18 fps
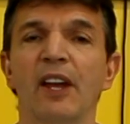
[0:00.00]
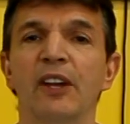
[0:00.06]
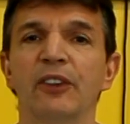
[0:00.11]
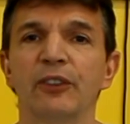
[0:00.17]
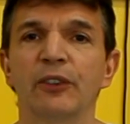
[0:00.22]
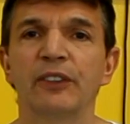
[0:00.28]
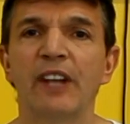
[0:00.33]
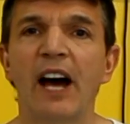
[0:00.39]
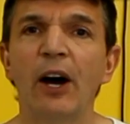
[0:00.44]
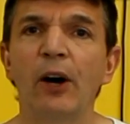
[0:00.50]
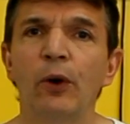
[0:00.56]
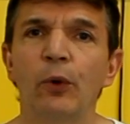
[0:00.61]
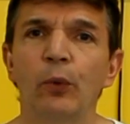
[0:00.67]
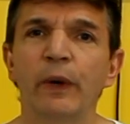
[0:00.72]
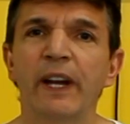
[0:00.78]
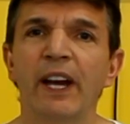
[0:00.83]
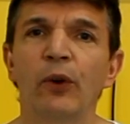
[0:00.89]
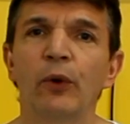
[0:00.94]
So
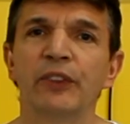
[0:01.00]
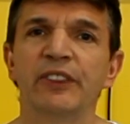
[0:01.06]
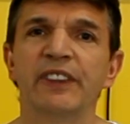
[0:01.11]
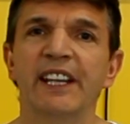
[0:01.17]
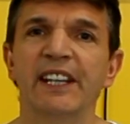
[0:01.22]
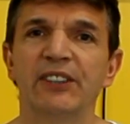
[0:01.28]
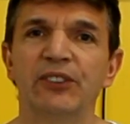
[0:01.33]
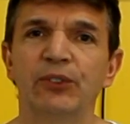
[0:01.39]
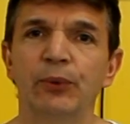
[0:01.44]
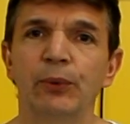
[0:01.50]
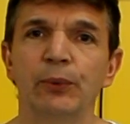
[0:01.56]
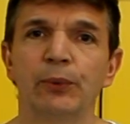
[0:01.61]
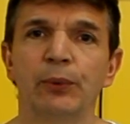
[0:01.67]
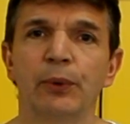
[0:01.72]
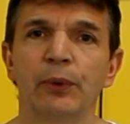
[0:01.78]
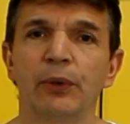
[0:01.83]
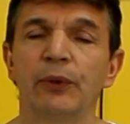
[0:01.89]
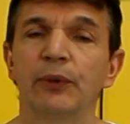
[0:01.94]
now we are on day 2.
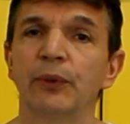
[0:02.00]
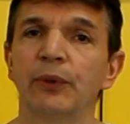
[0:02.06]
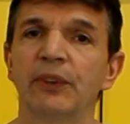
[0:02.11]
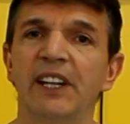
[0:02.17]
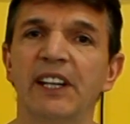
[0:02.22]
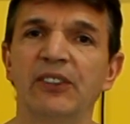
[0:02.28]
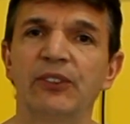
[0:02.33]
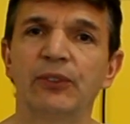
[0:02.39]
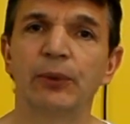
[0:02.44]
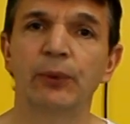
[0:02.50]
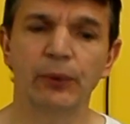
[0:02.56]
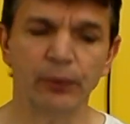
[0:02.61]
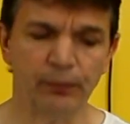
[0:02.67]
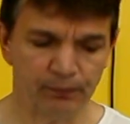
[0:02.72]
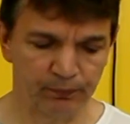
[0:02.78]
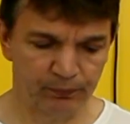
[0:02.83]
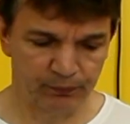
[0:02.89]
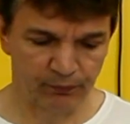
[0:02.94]
So day 2,
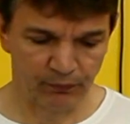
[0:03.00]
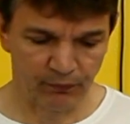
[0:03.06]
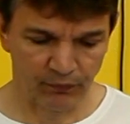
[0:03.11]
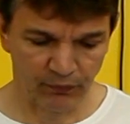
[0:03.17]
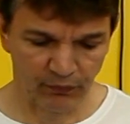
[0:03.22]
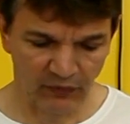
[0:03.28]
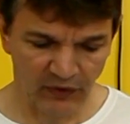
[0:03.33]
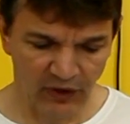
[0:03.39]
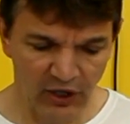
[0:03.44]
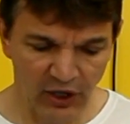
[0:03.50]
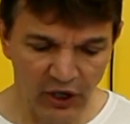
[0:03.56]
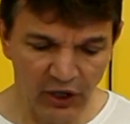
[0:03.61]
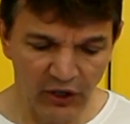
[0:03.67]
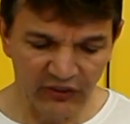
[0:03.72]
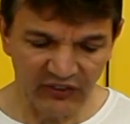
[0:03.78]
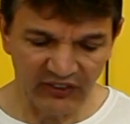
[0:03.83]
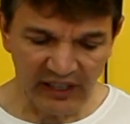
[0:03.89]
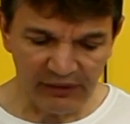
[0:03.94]

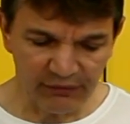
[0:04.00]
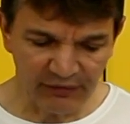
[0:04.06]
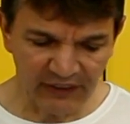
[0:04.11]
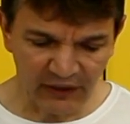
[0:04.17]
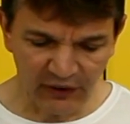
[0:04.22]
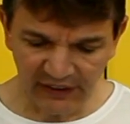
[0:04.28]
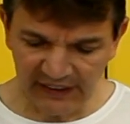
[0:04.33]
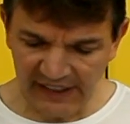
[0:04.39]
same thing